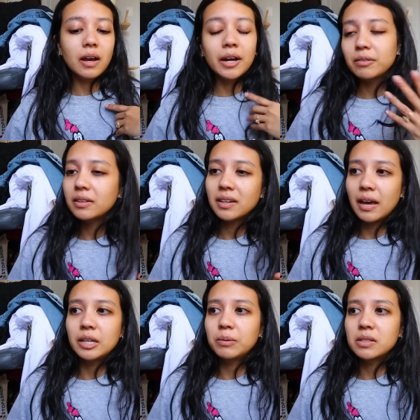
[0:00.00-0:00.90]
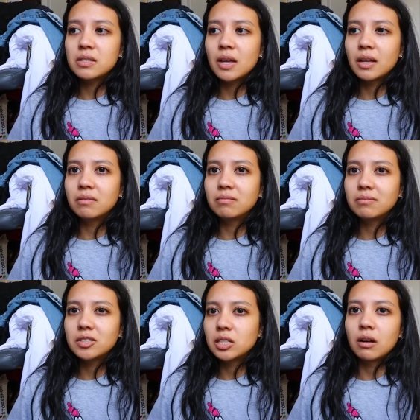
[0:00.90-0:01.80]
I don't think anyone said
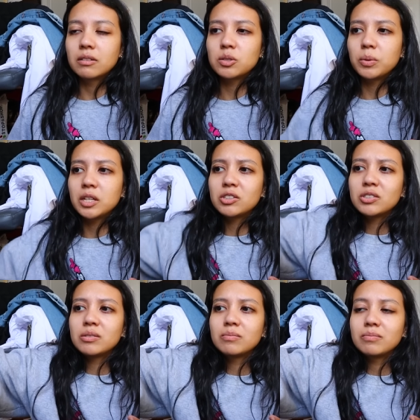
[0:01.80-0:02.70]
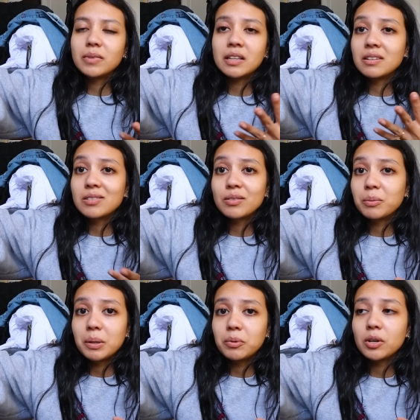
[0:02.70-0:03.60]
to not switch, at least to
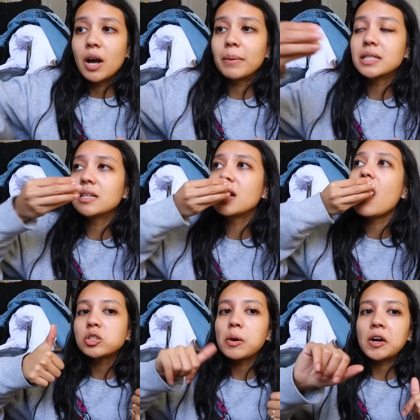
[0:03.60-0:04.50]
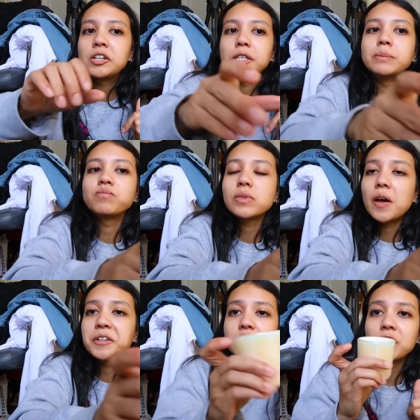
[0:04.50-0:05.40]
the people who commented. So we're gonna do it.
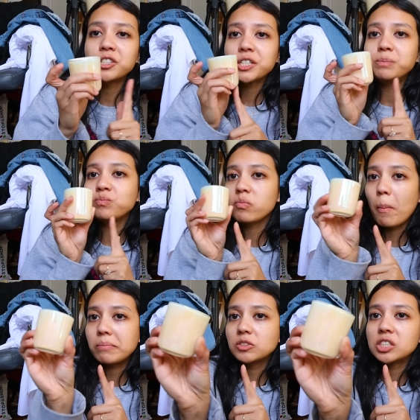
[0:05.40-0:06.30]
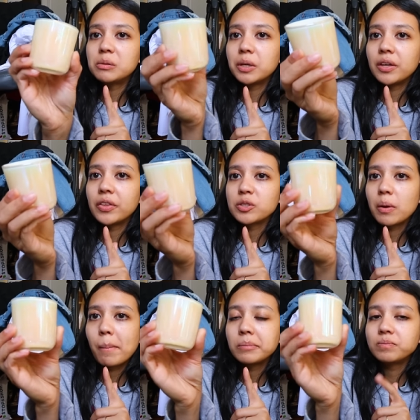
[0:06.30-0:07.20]
And nostalgia is gonna be in this
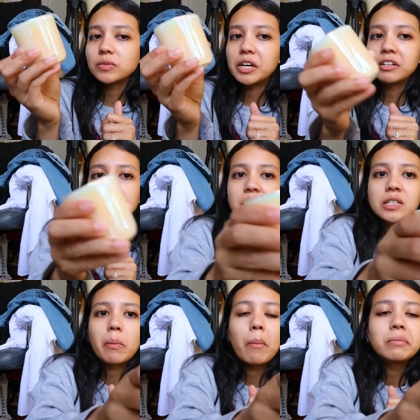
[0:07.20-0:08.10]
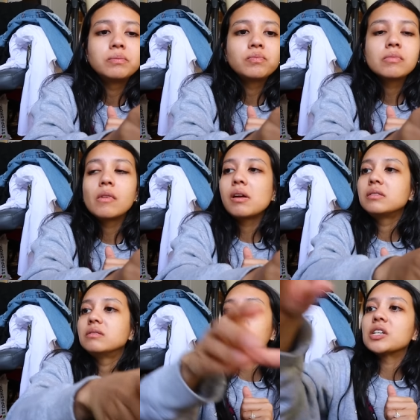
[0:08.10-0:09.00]
one, the iridescent
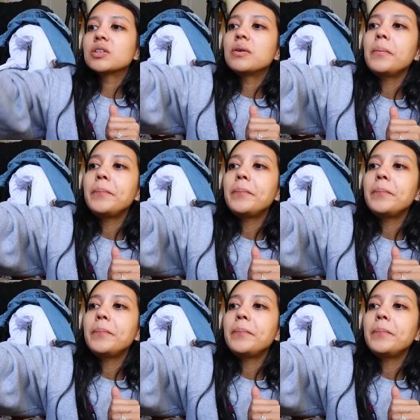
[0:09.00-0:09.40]
vessel.